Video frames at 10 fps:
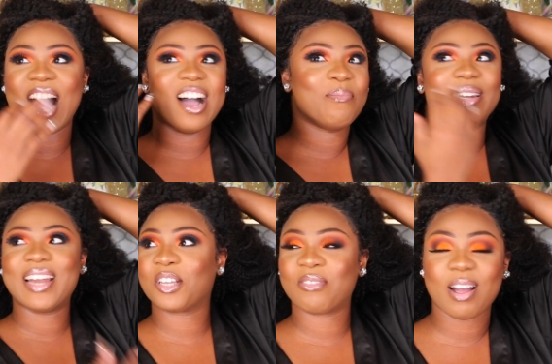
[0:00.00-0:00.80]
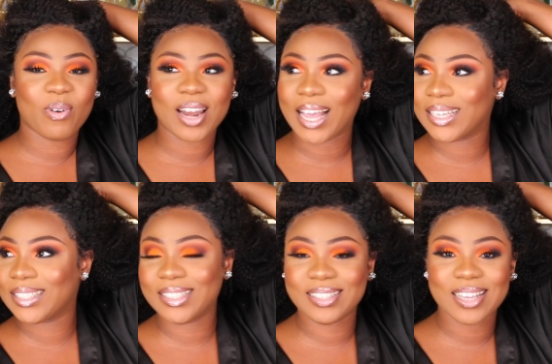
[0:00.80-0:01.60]
I've been natural for like
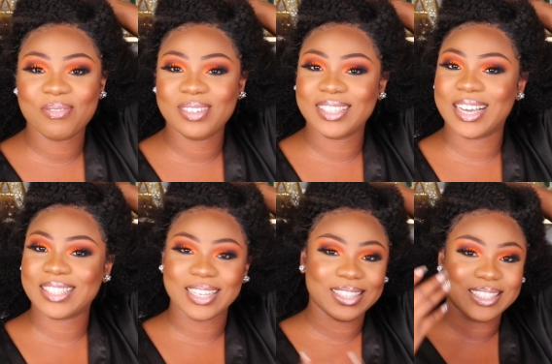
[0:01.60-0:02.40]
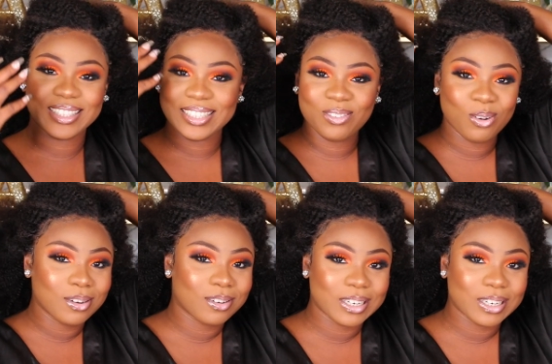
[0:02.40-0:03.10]
six seven years, and the thing no